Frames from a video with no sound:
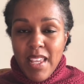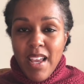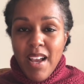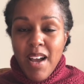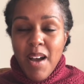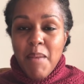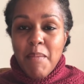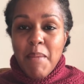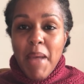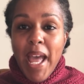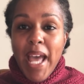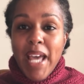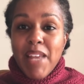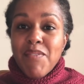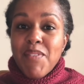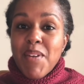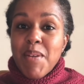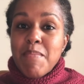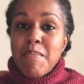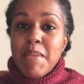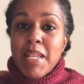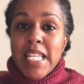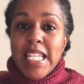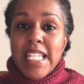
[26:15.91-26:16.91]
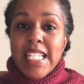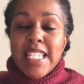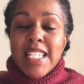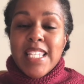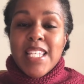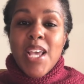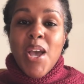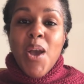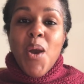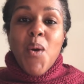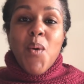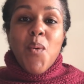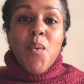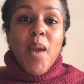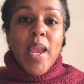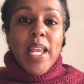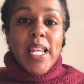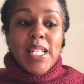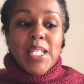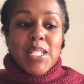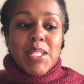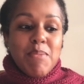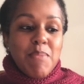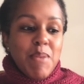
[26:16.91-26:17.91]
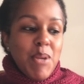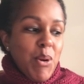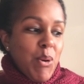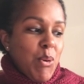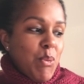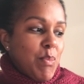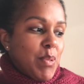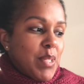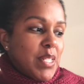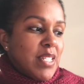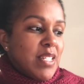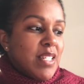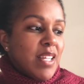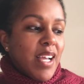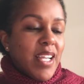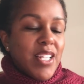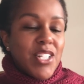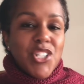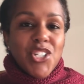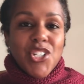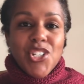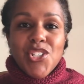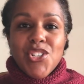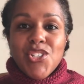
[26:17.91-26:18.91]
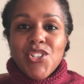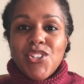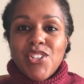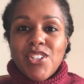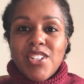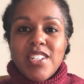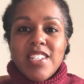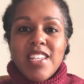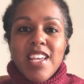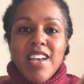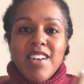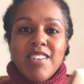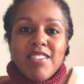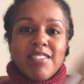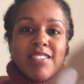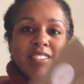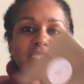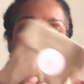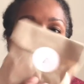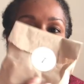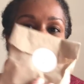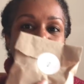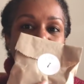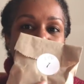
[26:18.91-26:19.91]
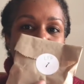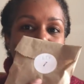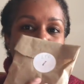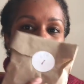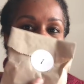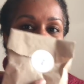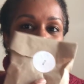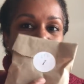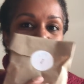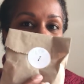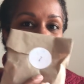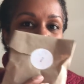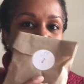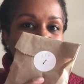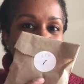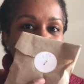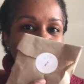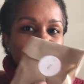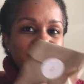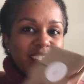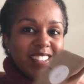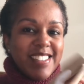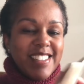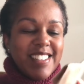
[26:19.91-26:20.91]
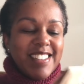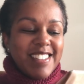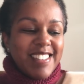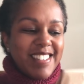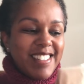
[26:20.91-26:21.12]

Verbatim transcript: um, Advent Minis waiting to be opened. I just took down number one.